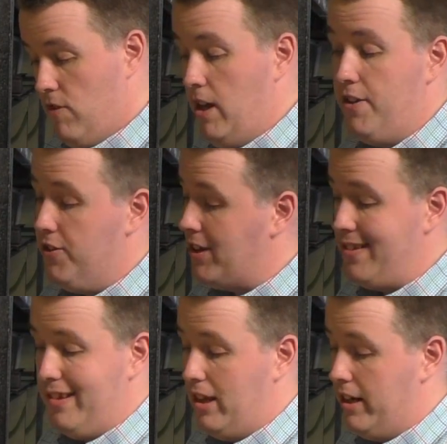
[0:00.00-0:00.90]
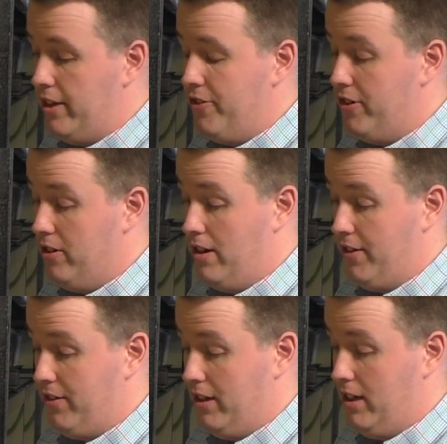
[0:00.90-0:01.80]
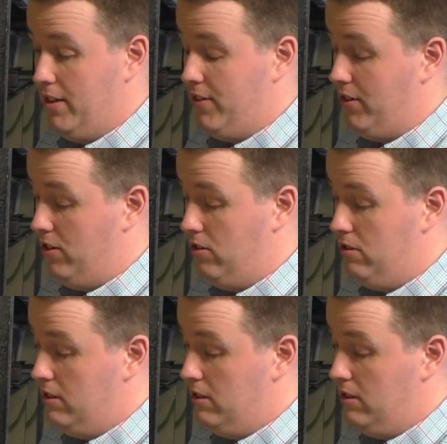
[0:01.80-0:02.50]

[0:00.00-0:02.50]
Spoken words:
It just gets a lot easier, honestly, and so...